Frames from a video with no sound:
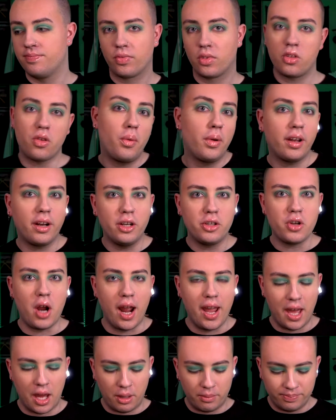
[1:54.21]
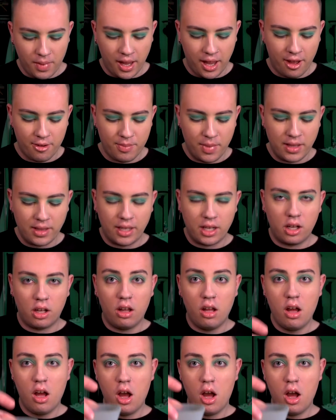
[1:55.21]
So we're gonna try it. I have my little